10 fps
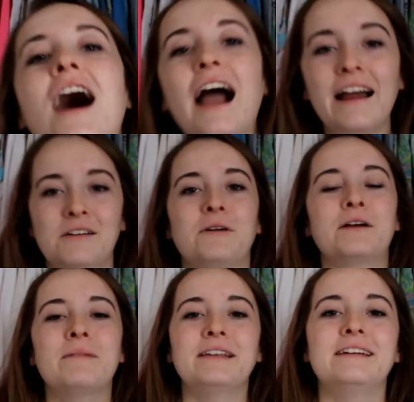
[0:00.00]
I highly
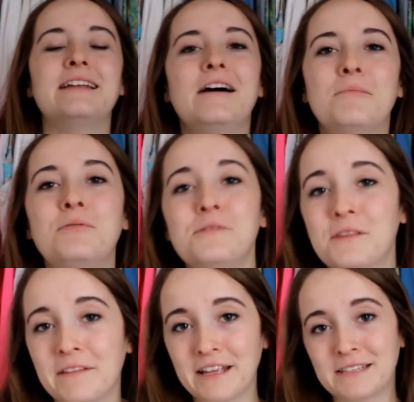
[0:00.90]
recommend it. I'll put
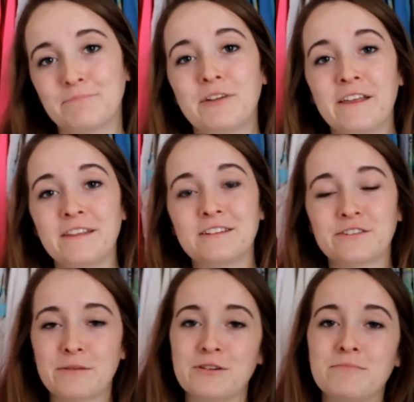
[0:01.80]
the link in the
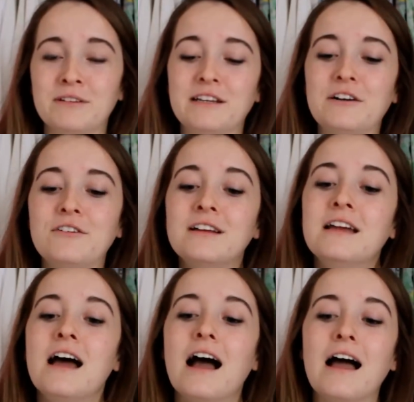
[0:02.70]
description below.
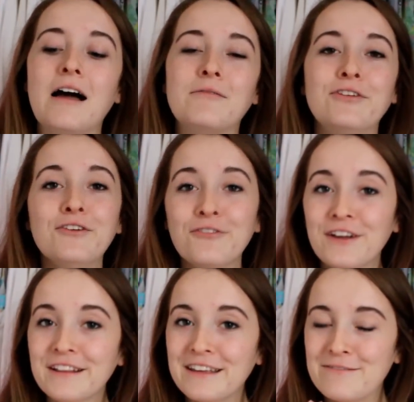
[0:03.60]
Feel
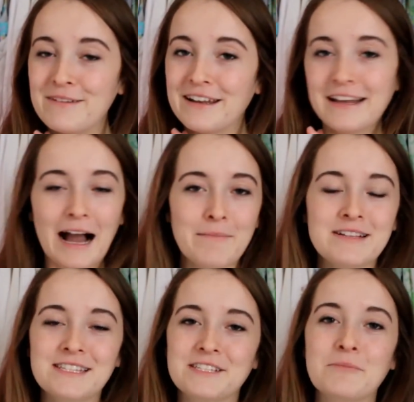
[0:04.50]
free to leave me any
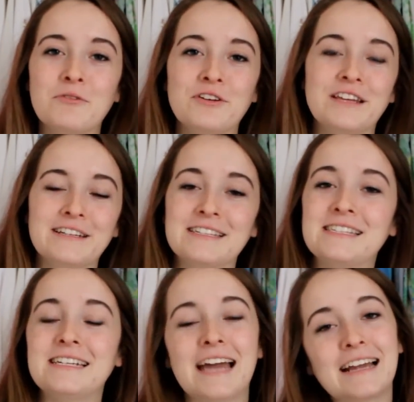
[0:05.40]
comments, tell me what you'd like to
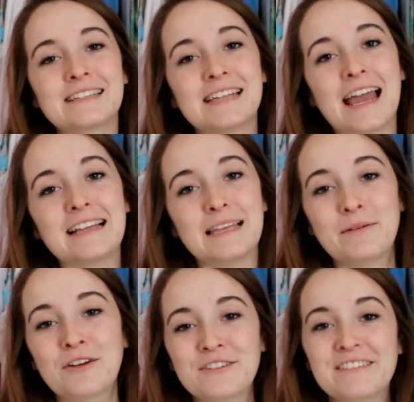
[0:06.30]
see next, and let
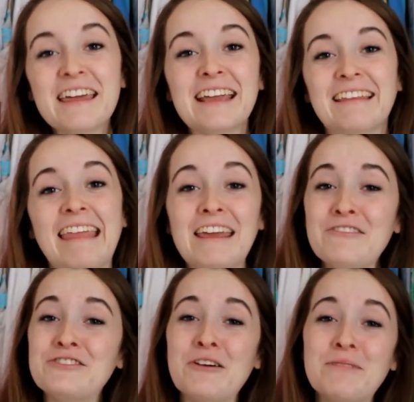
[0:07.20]
me know what you think. Thank
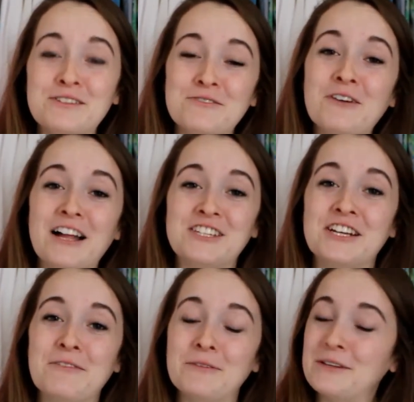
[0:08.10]
you so much for
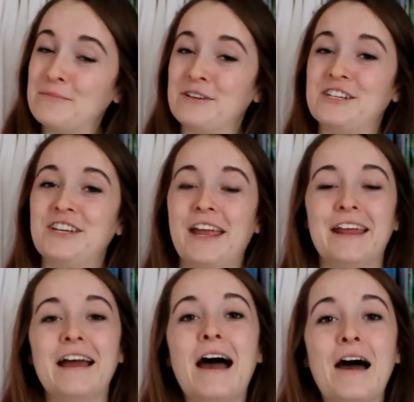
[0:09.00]
watching, I really appreciate
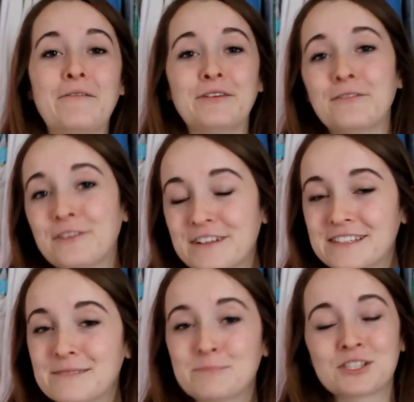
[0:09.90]
it. Feel free to
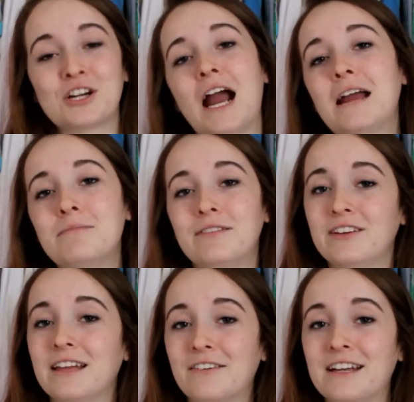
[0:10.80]
subscribe if
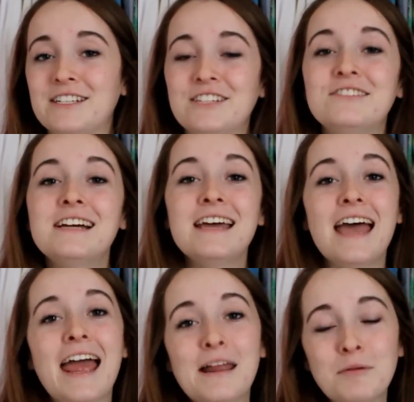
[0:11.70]
you like what I do,
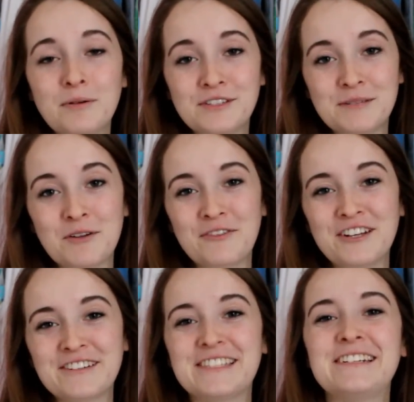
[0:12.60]
and I'll be posting more
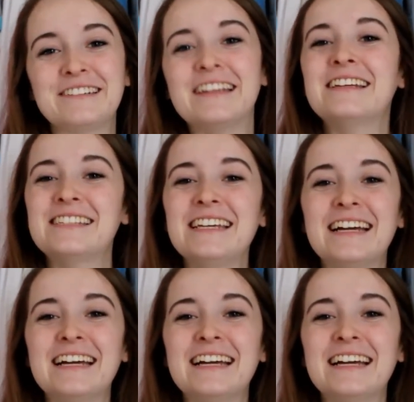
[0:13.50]
videos soon. See